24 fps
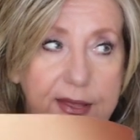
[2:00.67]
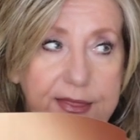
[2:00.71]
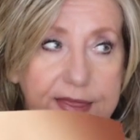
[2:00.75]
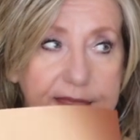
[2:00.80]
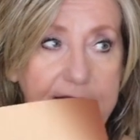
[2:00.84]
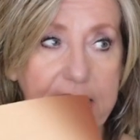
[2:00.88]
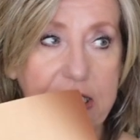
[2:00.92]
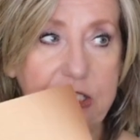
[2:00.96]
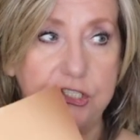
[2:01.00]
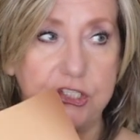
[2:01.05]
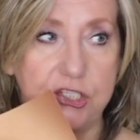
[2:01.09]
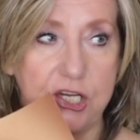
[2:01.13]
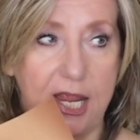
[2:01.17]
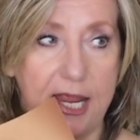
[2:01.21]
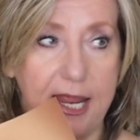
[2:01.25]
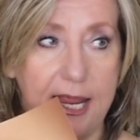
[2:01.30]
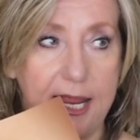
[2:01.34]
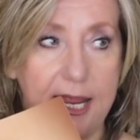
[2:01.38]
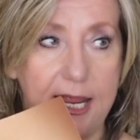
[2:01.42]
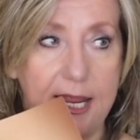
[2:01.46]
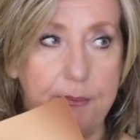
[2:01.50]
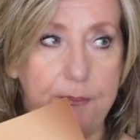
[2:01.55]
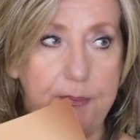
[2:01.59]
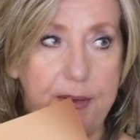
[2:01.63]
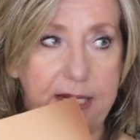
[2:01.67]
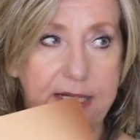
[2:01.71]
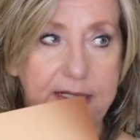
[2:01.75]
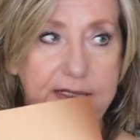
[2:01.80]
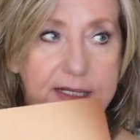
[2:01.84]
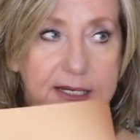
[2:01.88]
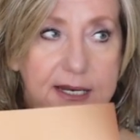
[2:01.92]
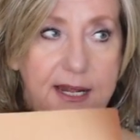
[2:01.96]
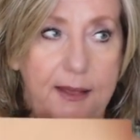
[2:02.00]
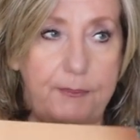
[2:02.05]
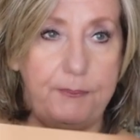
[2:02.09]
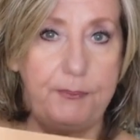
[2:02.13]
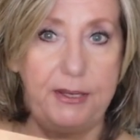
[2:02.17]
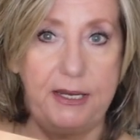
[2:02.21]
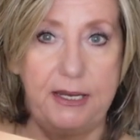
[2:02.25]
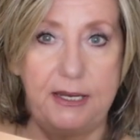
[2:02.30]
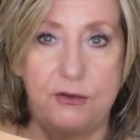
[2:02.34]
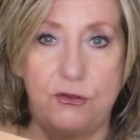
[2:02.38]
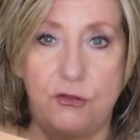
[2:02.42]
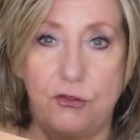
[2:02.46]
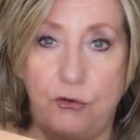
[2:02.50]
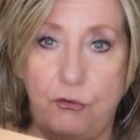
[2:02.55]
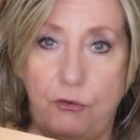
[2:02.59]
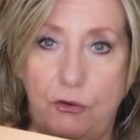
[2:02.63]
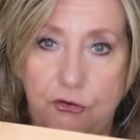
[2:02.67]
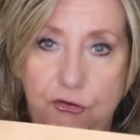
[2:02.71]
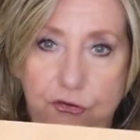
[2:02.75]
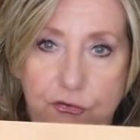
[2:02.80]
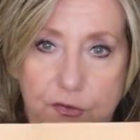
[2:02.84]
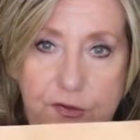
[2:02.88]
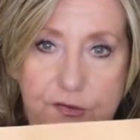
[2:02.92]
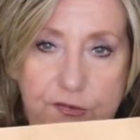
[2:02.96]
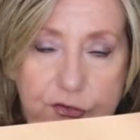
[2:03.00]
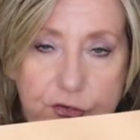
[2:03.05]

I think Jay picked it up in the grocery